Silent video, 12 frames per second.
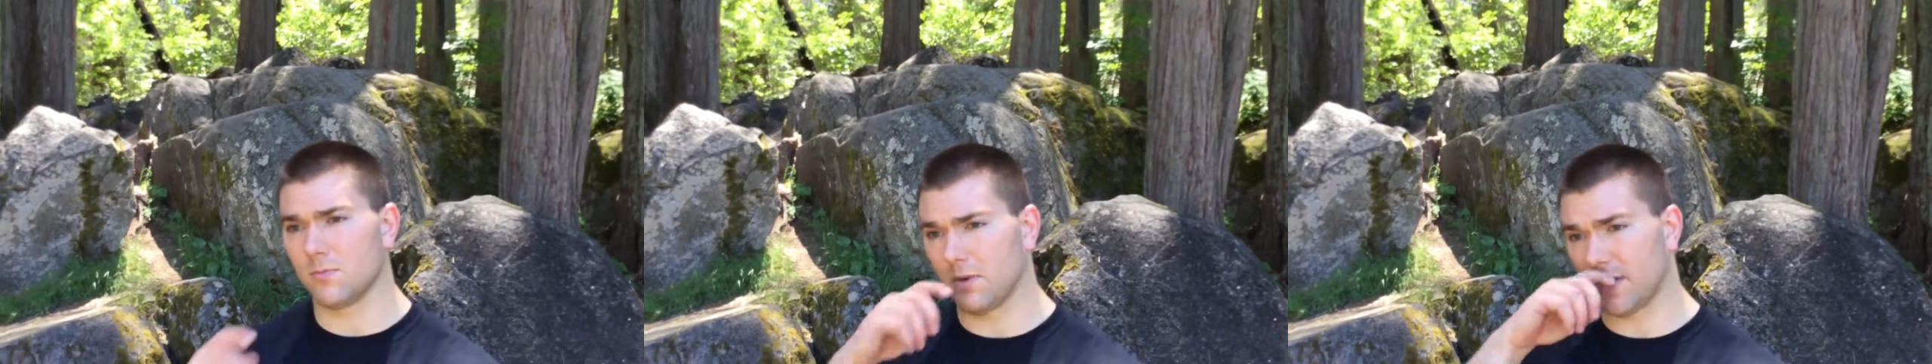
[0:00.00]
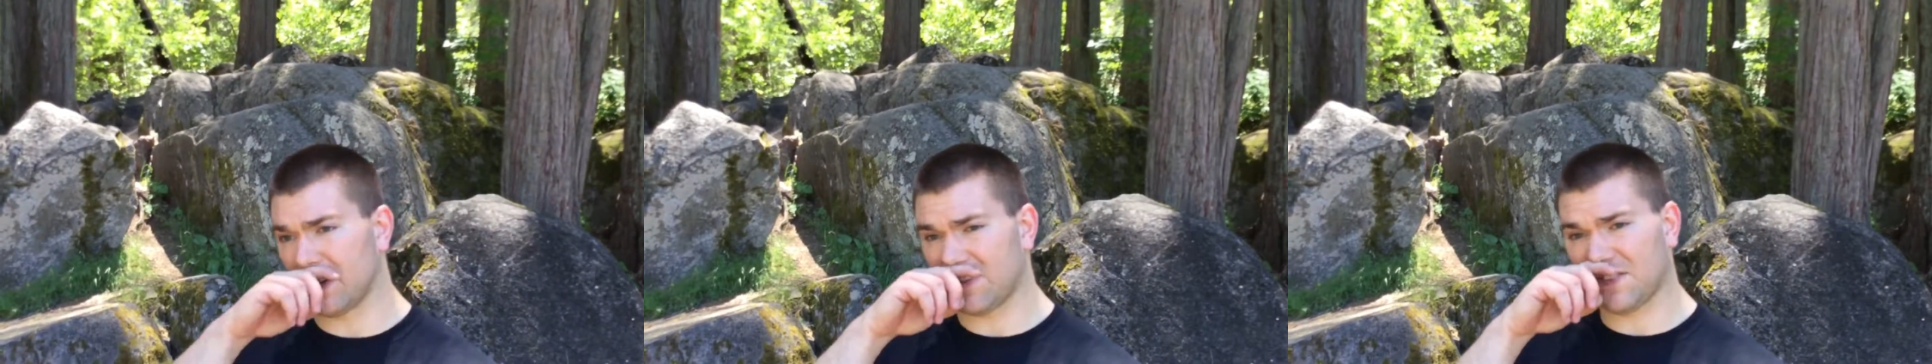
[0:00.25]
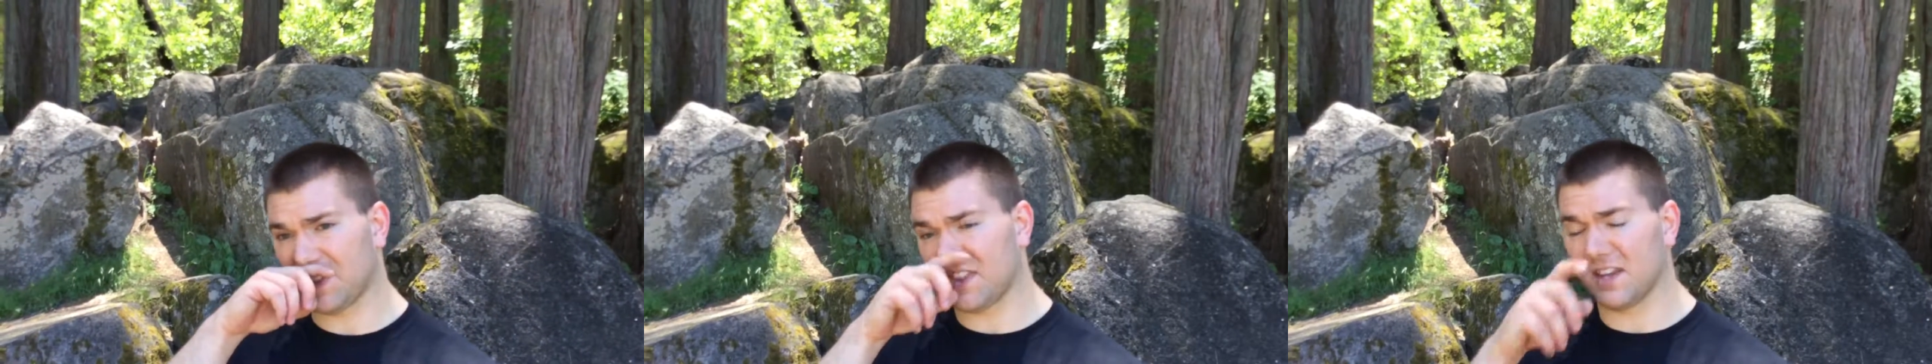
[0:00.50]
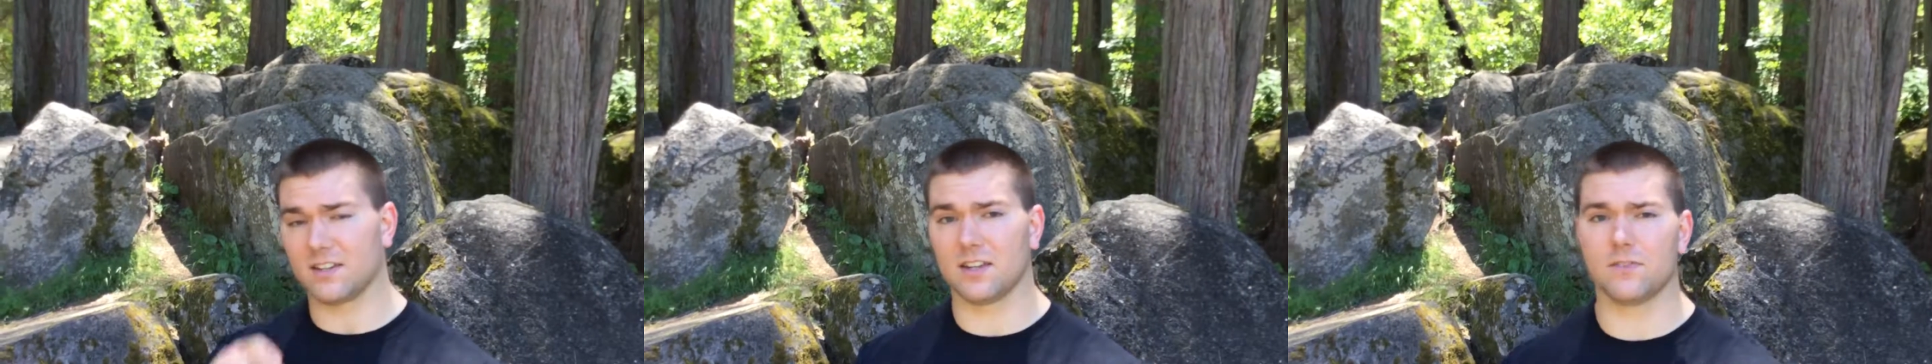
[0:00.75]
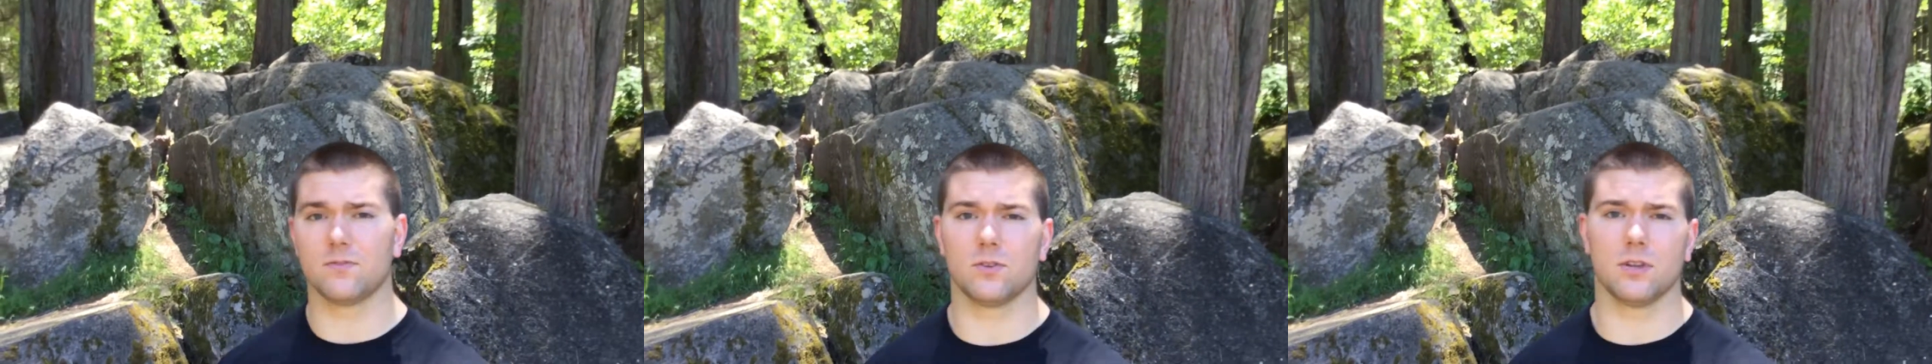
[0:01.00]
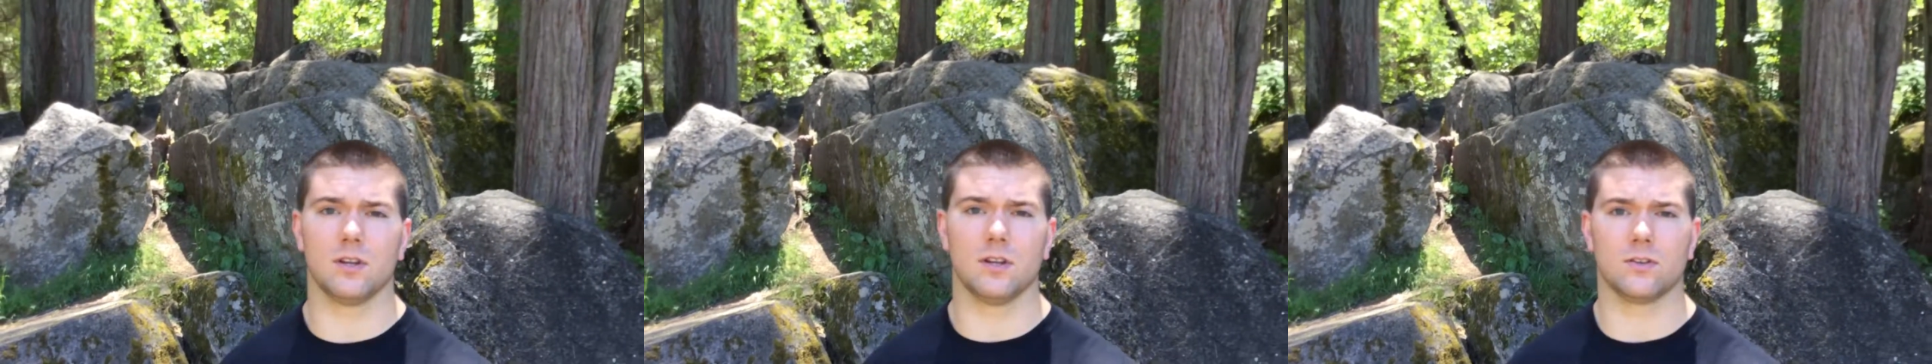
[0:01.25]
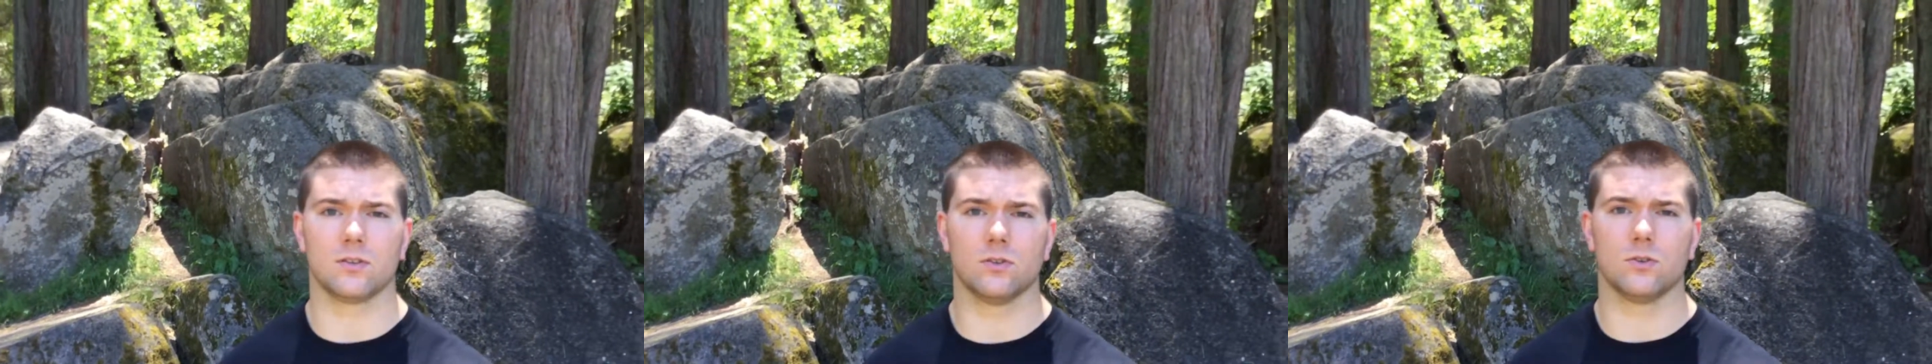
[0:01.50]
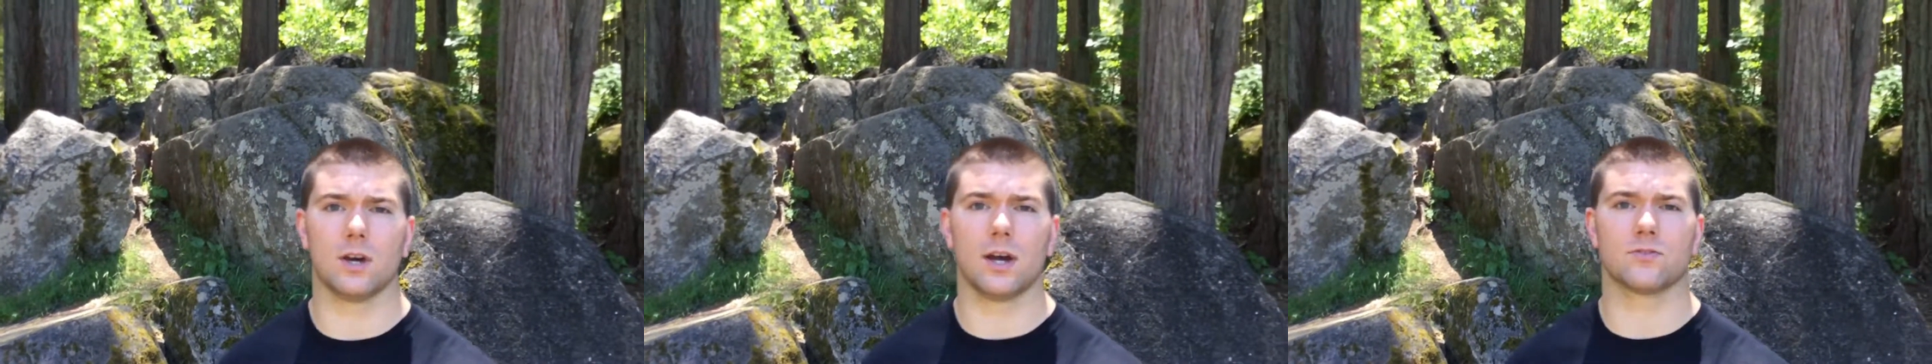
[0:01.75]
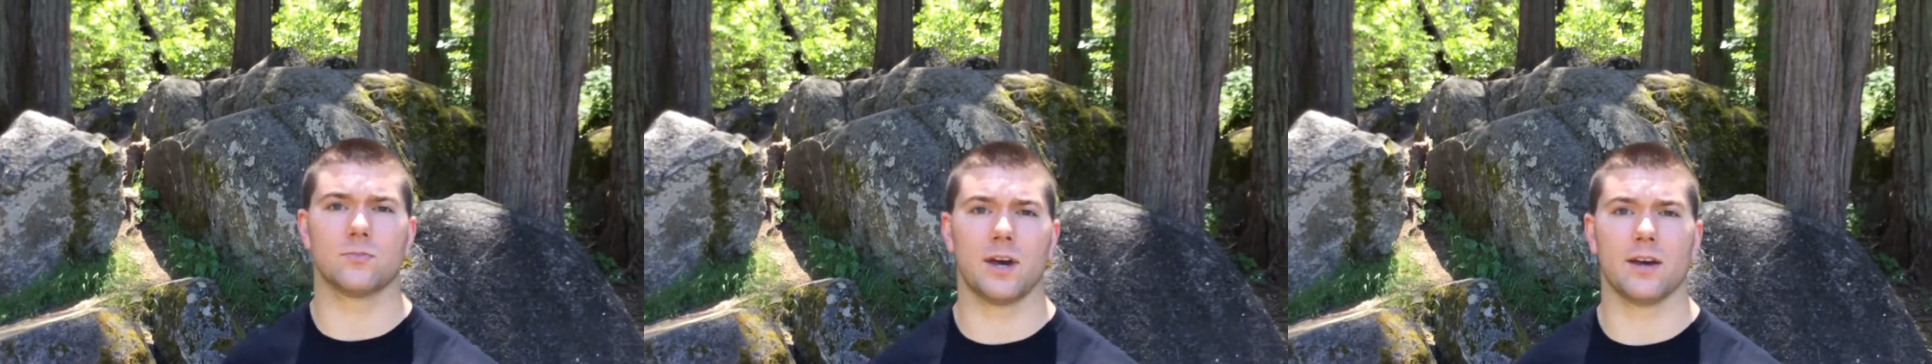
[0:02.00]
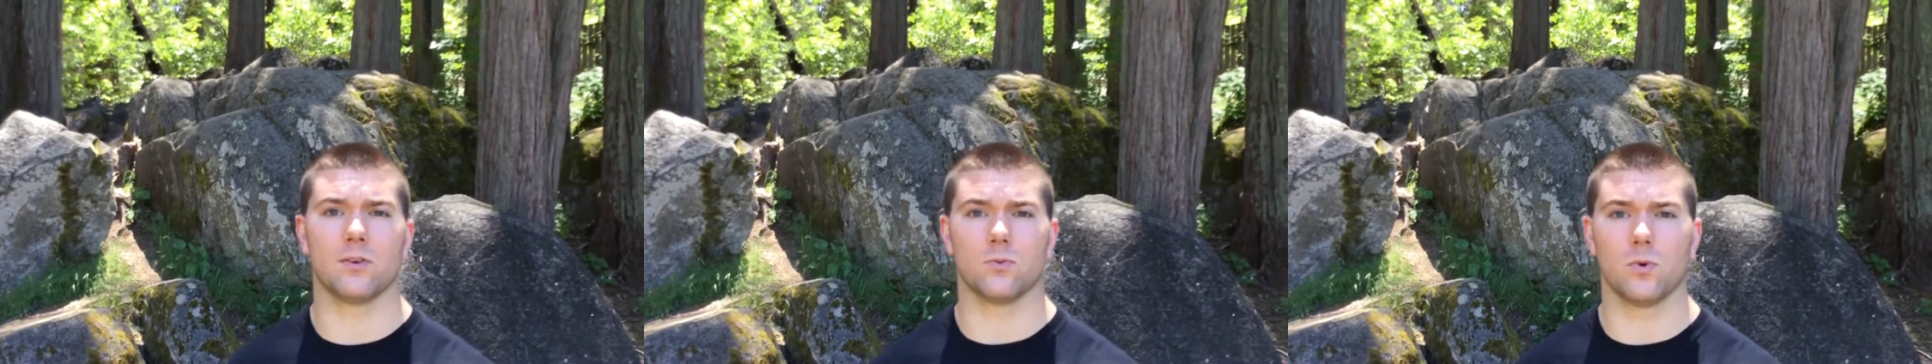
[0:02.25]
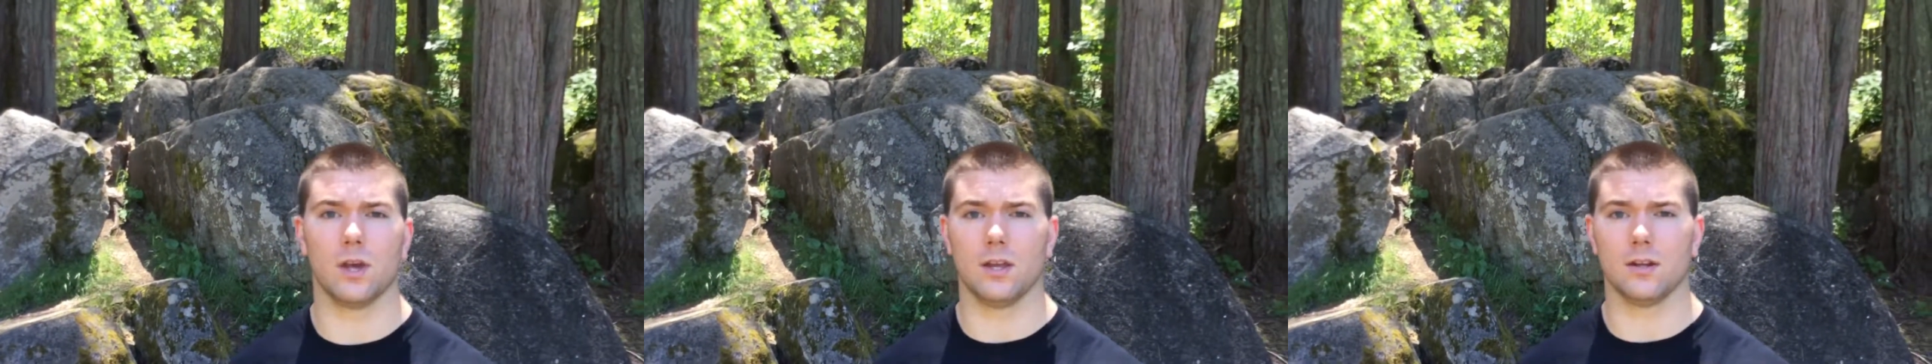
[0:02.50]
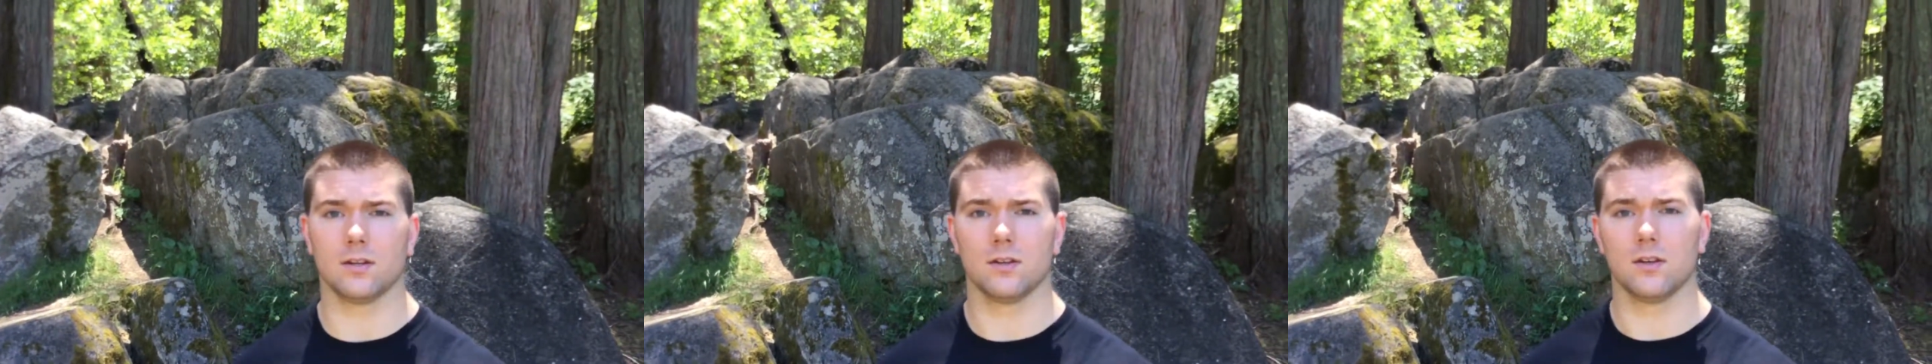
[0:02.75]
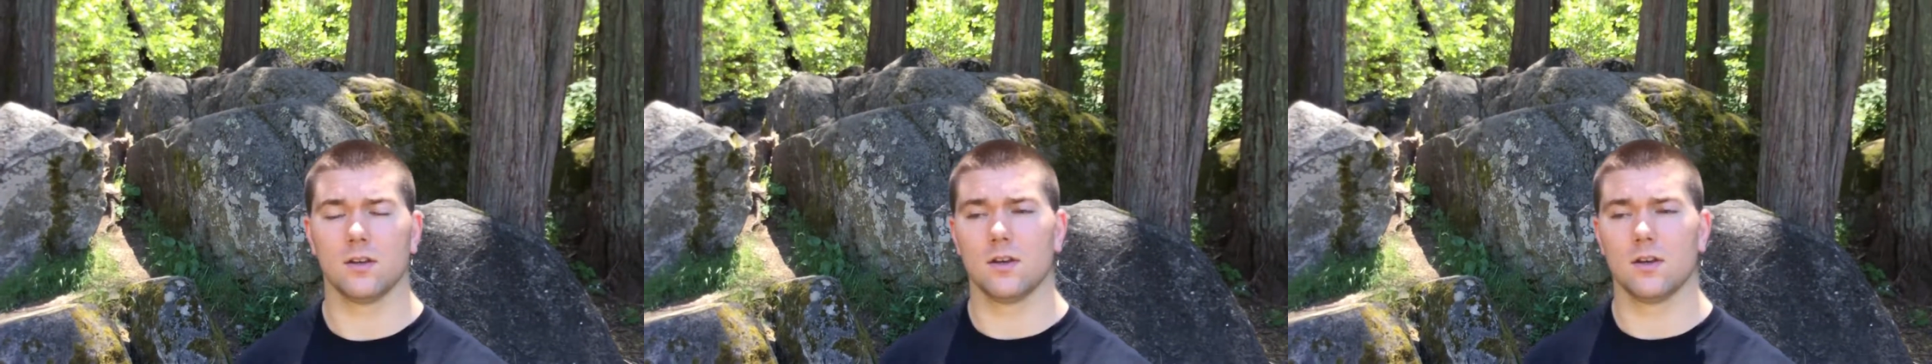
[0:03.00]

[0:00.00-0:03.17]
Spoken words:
But they definitely need to have some added weight